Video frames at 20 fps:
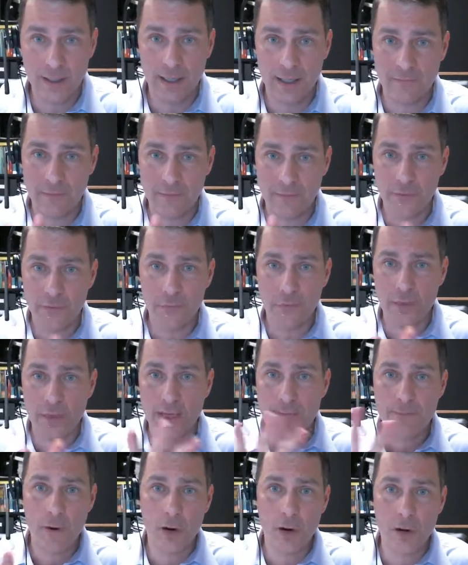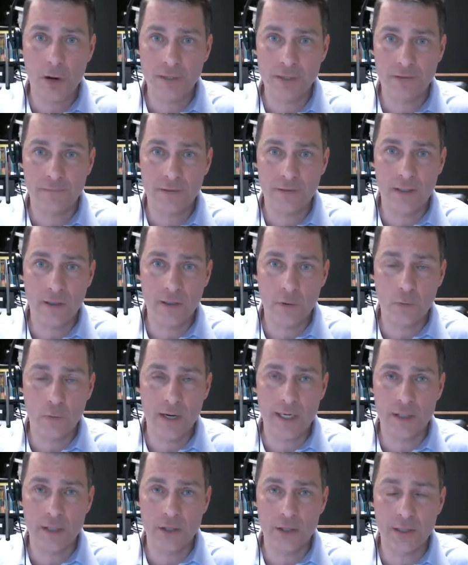kind of the three parts of the
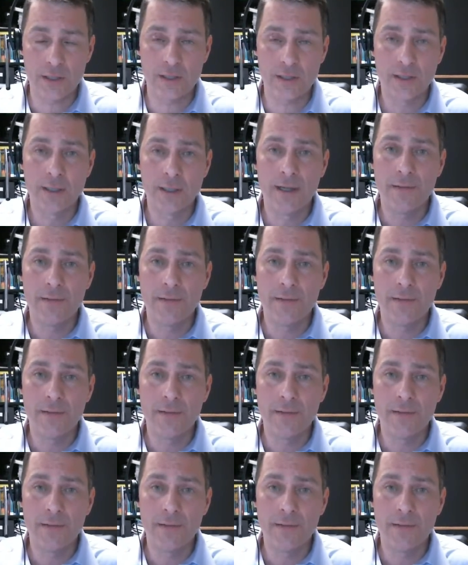equation